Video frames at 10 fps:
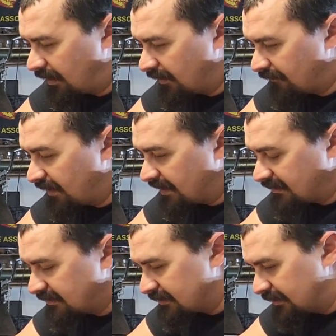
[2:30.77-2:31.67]

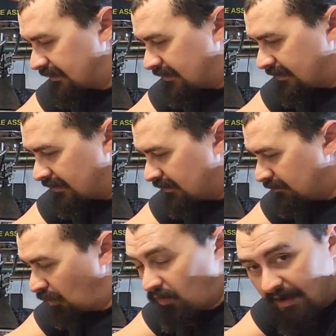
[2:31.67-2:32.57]
face,
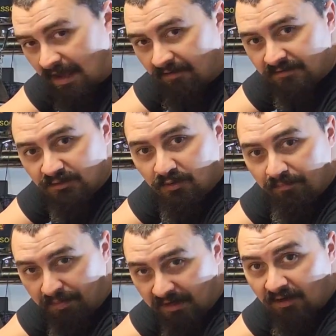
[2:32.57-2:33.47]
bore it out to a
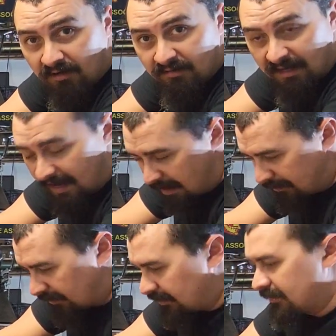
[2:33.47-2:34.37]
bigger
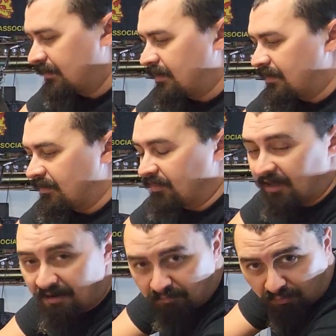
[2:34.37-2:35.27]
diameter,
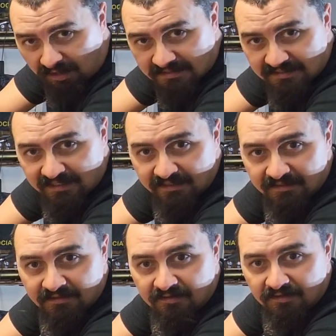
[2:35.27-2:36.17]
then press
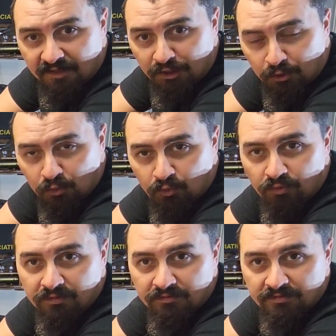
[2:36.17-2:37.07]
in the
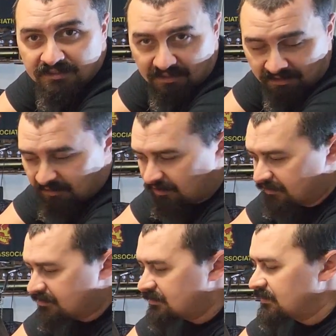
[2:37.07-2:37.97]
new
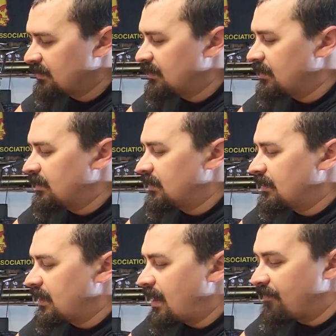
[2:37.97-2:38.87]
cylinders,
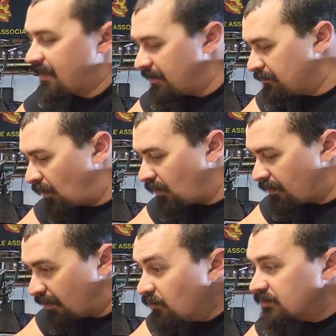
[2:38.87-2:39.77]
and then bore
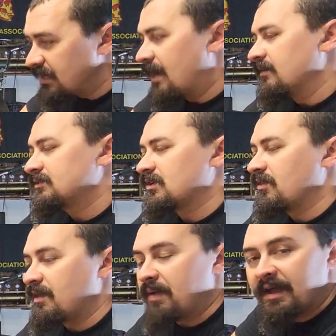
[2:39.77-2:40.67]
those out so
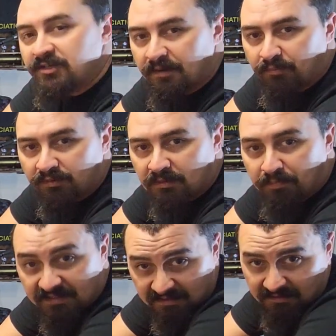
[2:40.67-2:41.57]
that they match up with the
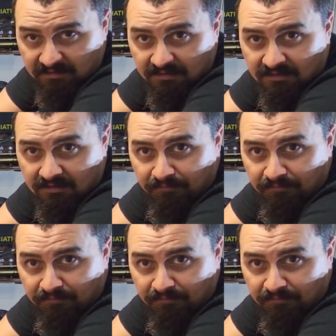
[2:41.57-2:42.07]
pistons.